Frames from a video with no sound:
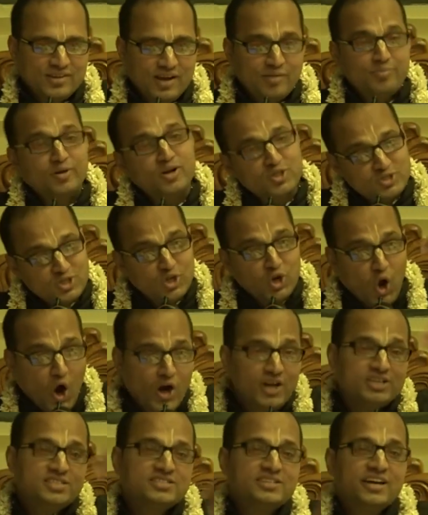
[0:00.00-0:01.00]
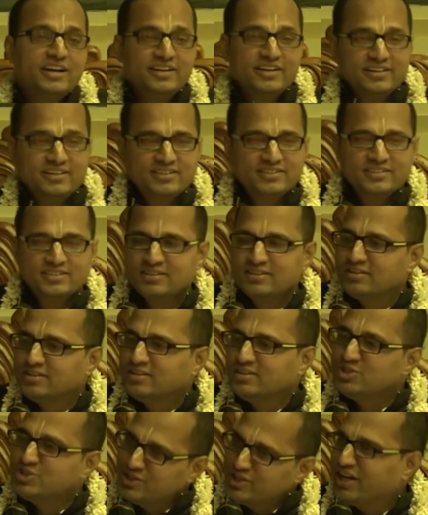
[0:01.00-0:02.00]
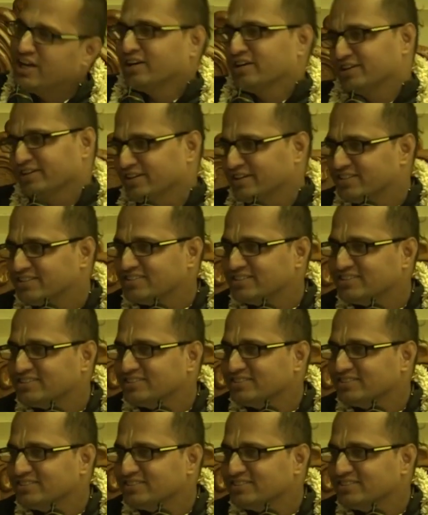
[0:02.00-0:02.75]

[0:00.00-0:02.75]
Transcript: And because the Lord said it, she agreed.